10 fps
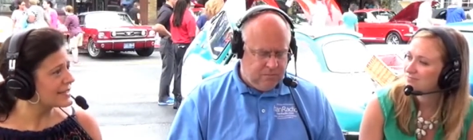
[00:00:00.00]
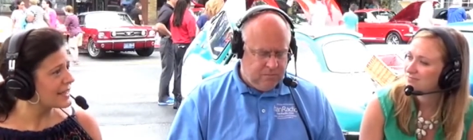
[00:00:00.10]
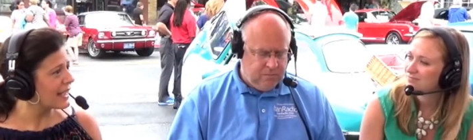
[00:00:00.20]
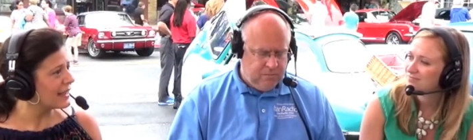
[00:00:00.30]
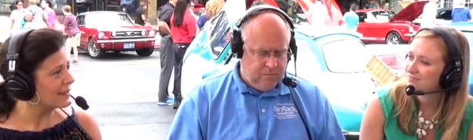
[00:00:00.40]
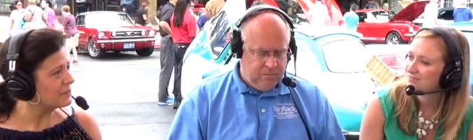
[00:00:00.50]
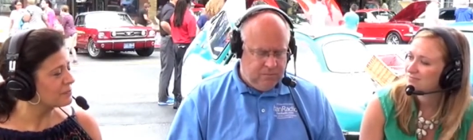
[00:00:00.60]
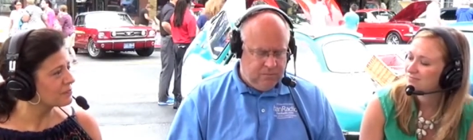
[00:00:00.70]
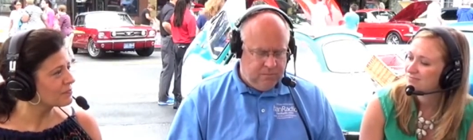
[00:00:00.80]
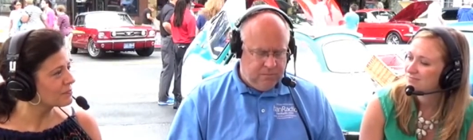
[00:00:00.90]
Speaker 1: um,
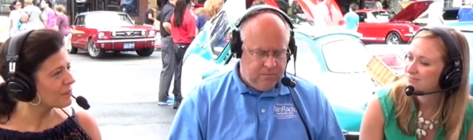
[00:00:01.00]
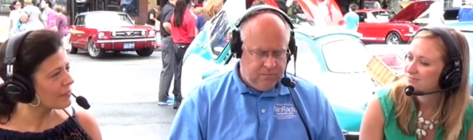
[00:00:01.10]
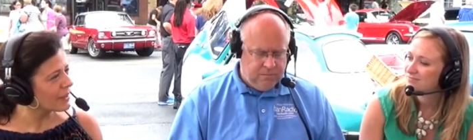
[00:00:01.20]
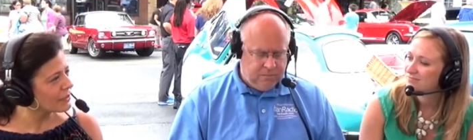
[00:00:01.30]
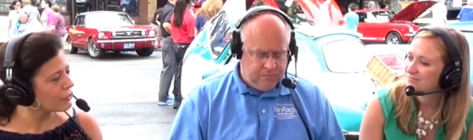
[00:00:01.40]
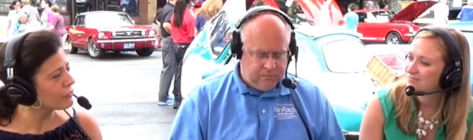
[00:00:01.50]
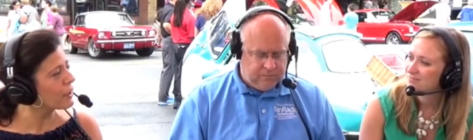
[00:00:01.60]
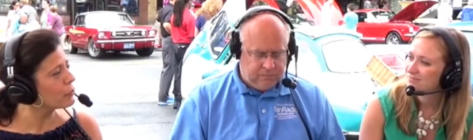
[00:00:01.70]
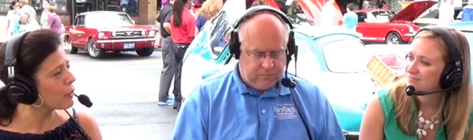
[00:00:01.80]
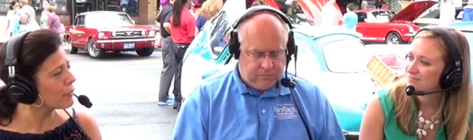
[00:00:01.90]

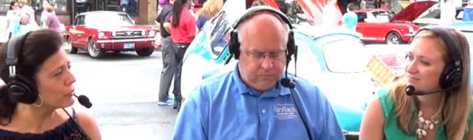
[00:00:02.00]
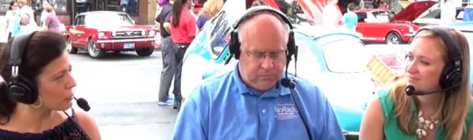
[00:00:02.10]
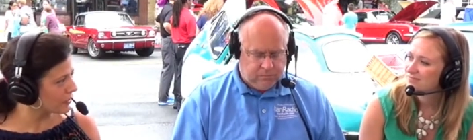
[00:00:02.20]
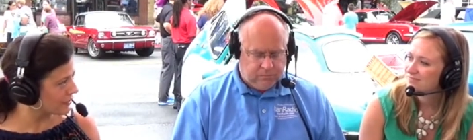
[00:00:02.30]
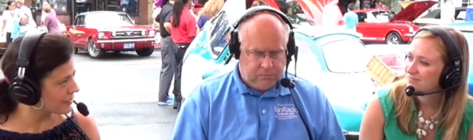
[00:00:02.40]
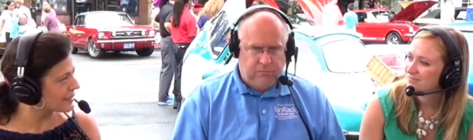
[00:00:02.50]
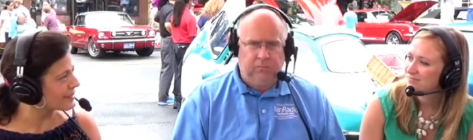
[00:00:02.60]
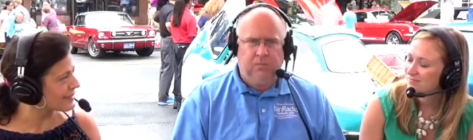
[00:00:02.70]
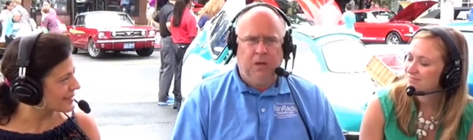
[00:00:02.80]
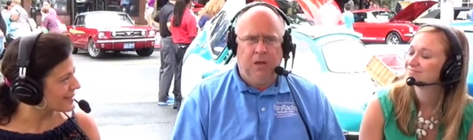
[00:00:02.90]
February
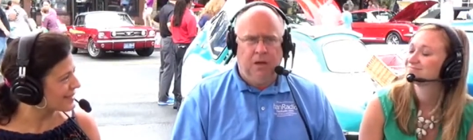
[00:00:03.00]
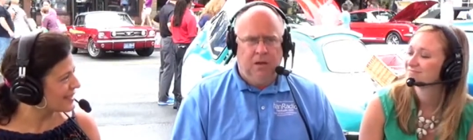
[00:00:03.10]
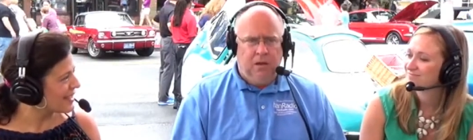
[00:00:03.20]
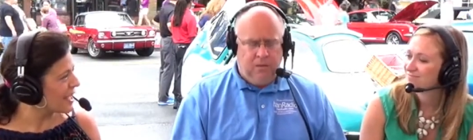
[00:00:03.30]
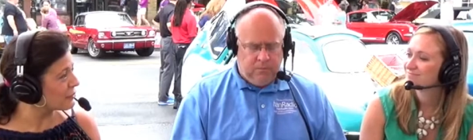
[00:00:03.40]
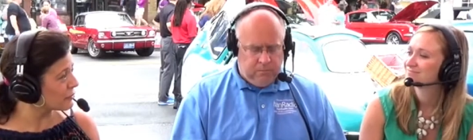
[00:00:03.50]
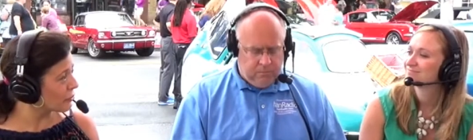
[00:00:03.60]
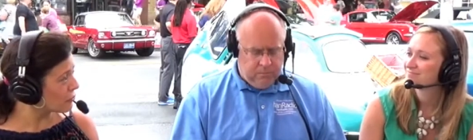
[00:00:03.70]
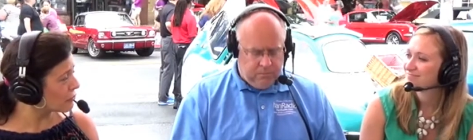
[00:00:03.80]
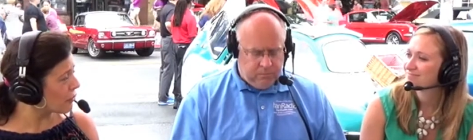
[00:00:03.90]
2016. Mm-hmm. And so
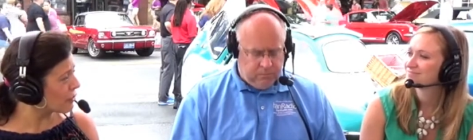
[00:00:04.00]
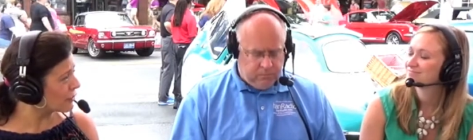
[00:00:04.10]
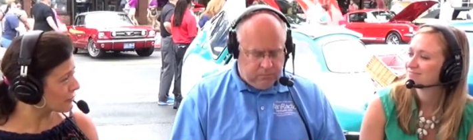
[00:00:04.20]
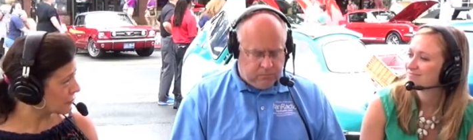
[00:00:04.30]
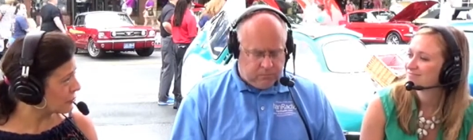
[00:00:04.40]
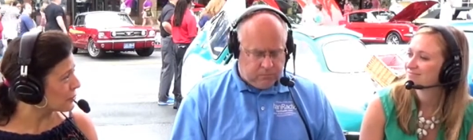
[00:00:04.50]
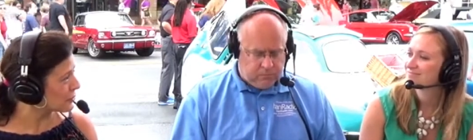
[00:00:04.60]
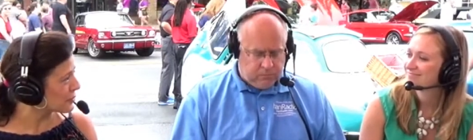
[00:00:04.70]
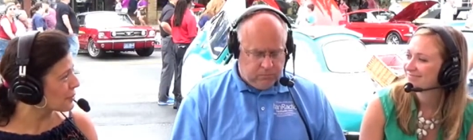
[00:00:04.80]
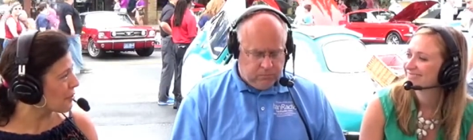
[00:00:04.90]
far, so good.
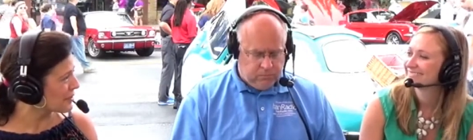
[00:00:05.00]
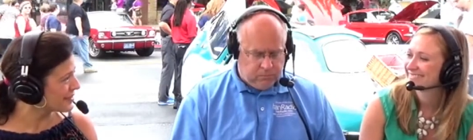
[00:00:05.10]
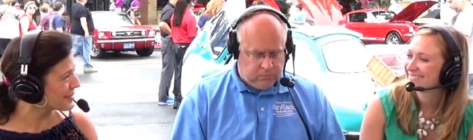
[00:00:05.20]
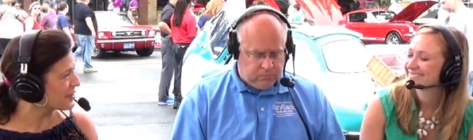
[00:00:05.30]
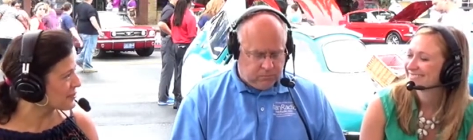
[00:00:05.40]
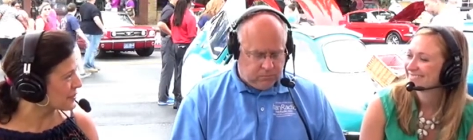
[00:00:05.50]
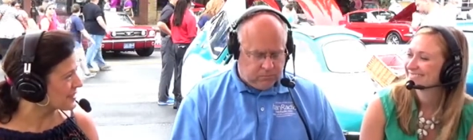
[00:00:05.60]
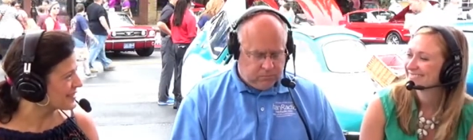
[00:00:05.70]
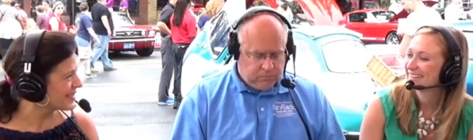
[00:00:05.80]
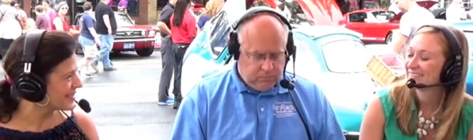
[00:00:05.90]
We are on schedule.
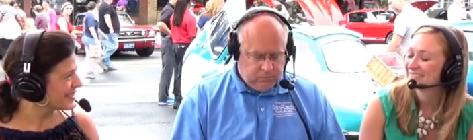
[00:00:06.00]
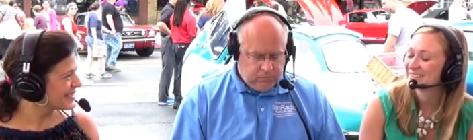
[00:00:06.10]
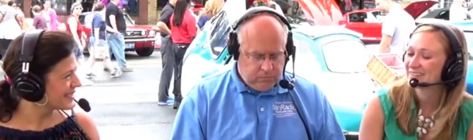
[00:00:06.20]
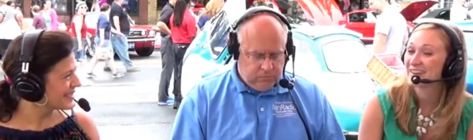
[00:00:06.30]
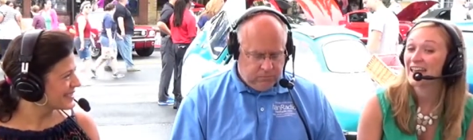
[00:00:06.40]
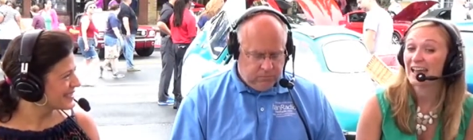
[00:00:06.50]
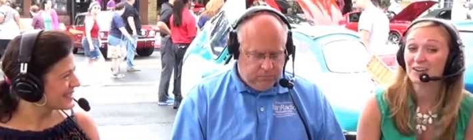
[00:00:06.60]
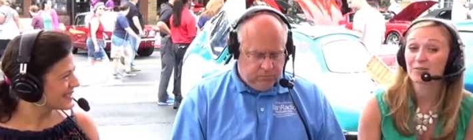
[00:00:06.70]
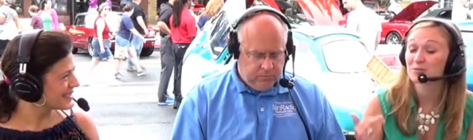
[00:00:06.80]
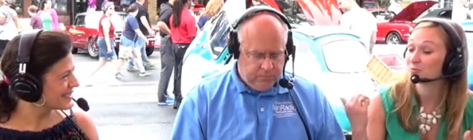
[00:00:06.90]
Speaker 2: Oh, that's good. And you
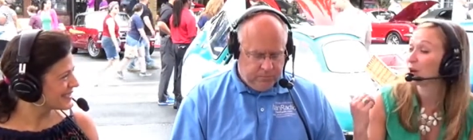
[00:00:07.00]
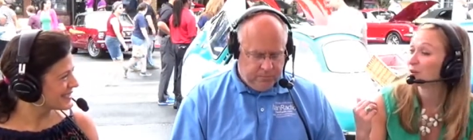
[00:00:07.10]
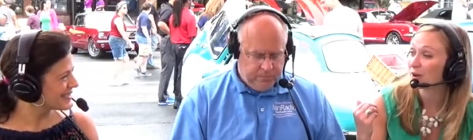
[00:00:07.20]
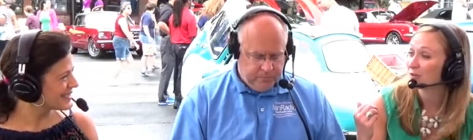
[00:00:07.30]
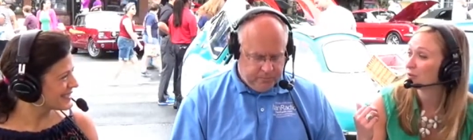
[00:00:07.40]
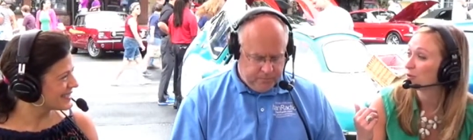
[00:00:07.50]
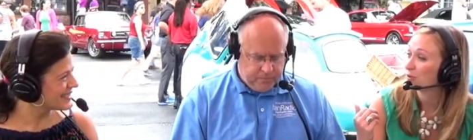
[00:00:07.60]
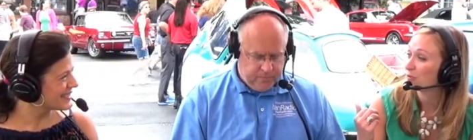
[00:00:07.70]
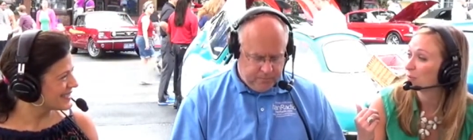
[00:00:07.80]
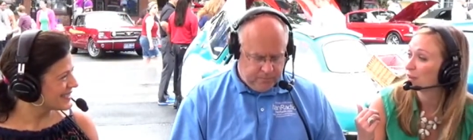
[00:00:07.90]
know, it's right around the corner
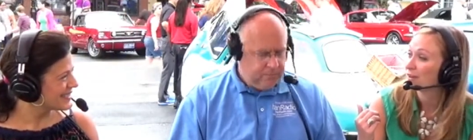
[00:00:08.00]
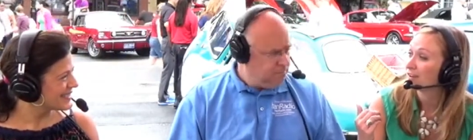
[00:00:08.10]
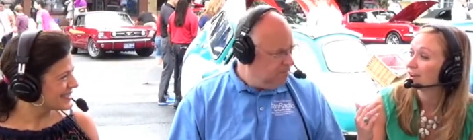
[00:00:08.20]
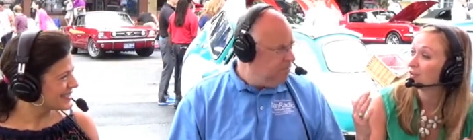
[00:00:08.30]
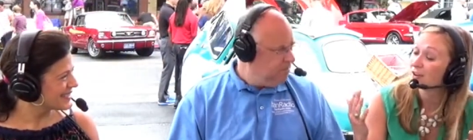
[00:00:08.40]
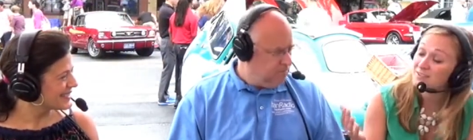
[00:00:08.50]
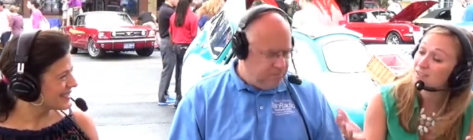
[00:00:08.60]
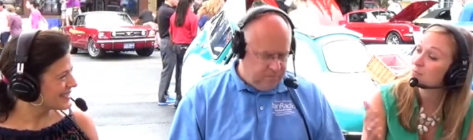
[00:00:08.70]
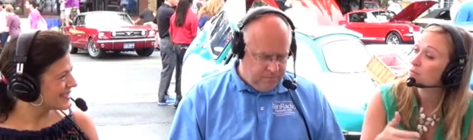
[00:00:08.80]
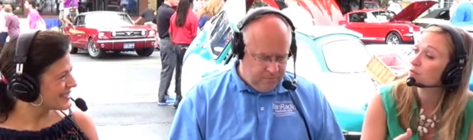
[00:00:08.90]
from here. And you guys
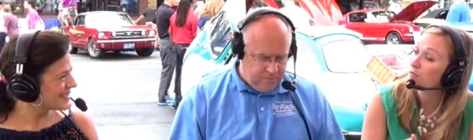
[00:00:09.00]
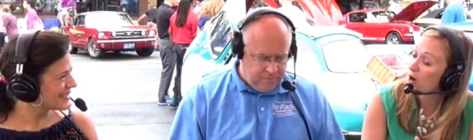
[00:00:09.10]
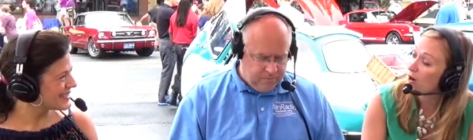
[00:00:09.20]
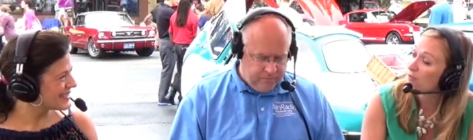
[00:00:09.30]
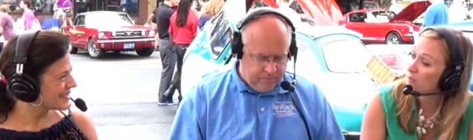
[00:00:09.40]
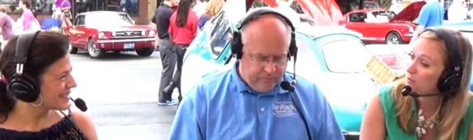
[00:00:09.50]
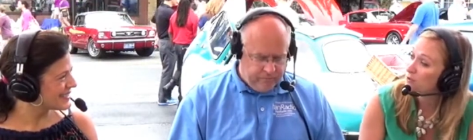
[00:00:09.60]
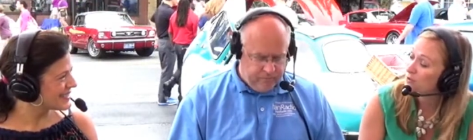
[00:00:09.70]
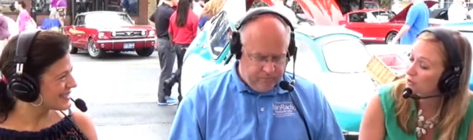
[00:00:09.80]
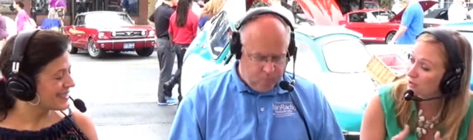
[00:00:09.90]
didn't move far from the
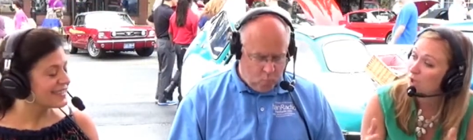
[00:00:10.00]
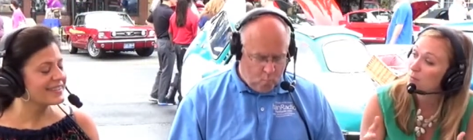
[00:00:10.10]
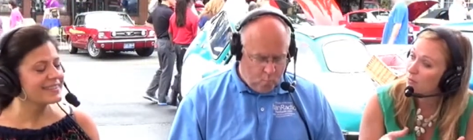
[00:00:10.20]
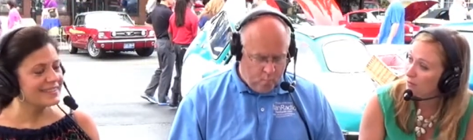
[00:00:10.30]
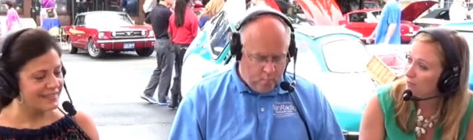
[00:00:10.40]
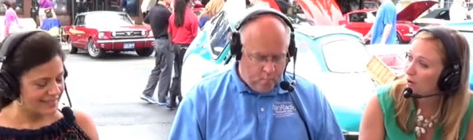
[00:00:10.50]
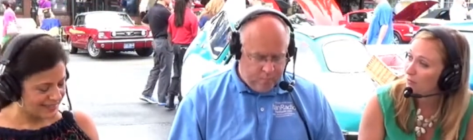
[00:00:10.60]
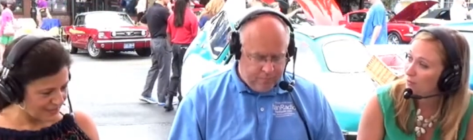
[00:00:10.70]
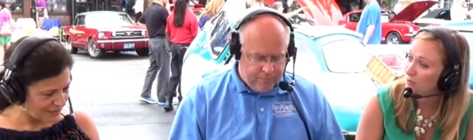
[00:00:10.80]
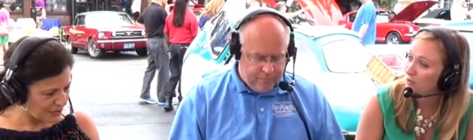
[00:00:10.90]
original, you're not moving far
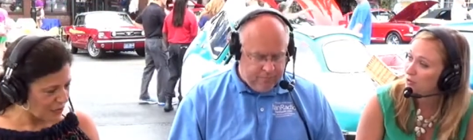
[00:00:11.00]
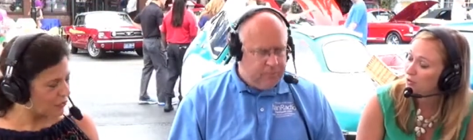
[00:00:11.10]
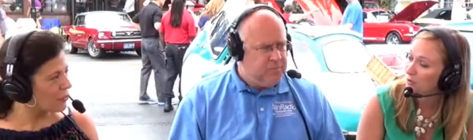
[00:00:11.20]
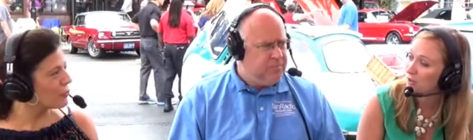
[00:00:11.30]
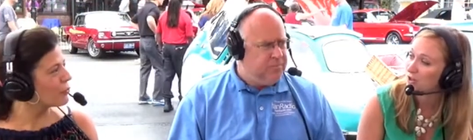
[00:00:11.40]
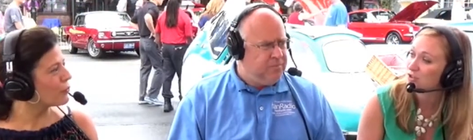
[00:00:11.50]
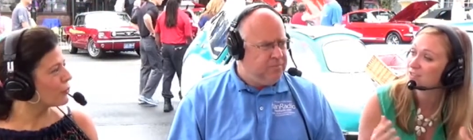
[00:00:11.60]
from the original location. Mm. It's